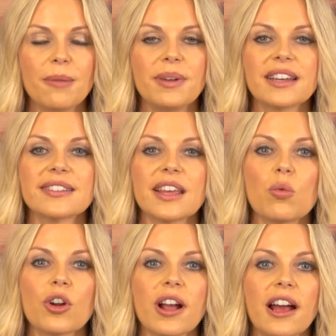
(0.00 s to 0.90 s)
because they
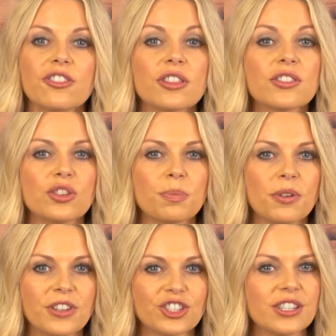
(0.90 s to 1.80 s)
work under the
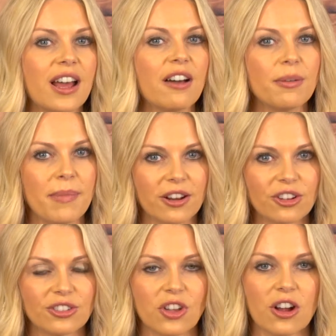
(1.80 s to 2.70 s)
supervision of a
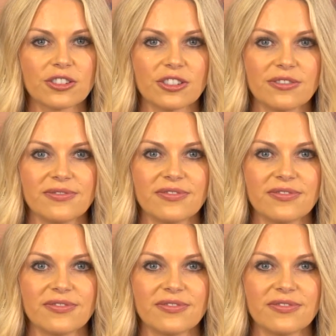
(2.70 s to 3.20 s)
medical doctor.